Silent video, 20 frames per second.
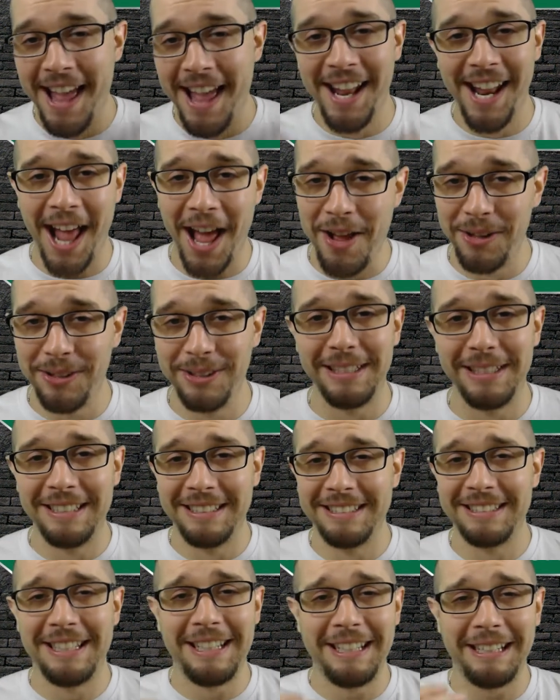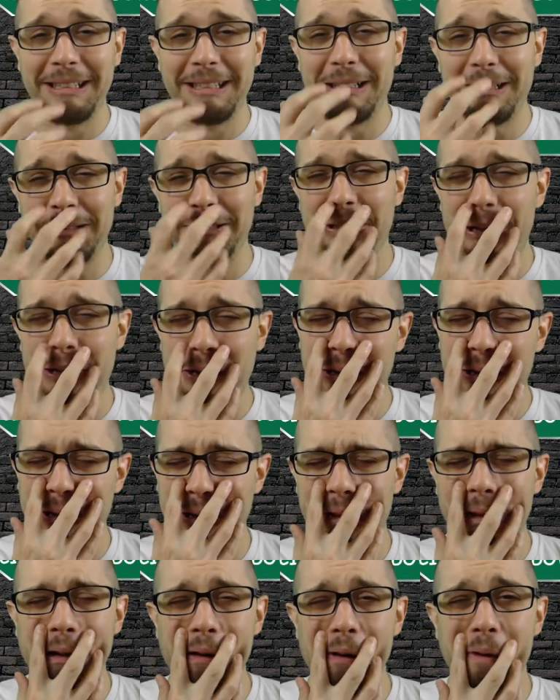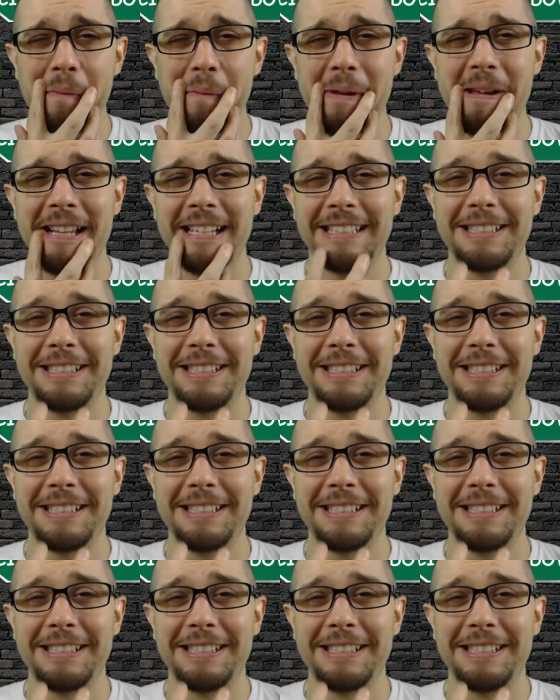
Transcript: I was like, no, man.